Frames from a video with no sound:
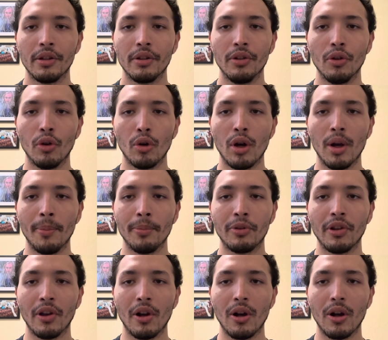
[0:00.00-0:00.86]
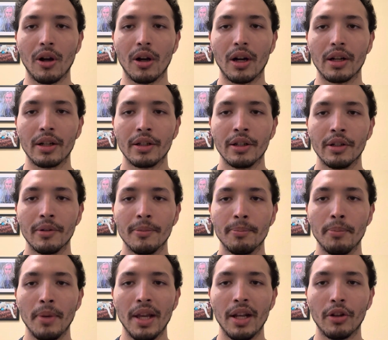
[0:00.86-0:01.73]
Noam Dar
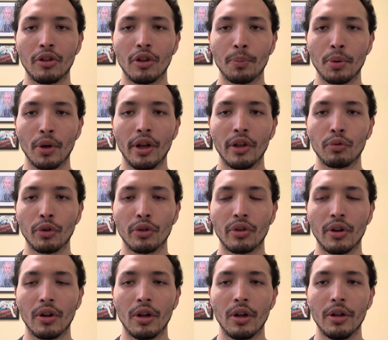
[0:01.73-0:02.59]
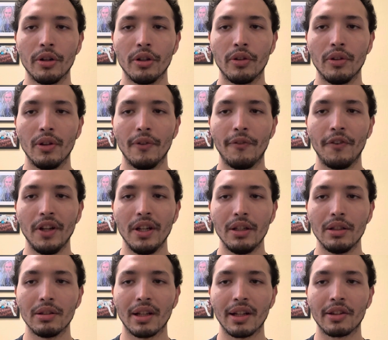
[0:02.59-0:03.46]
made a surprise return to
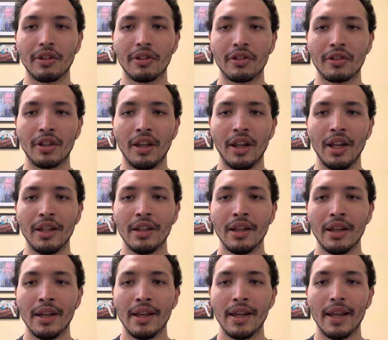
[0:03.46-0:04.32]
defeat Lexis King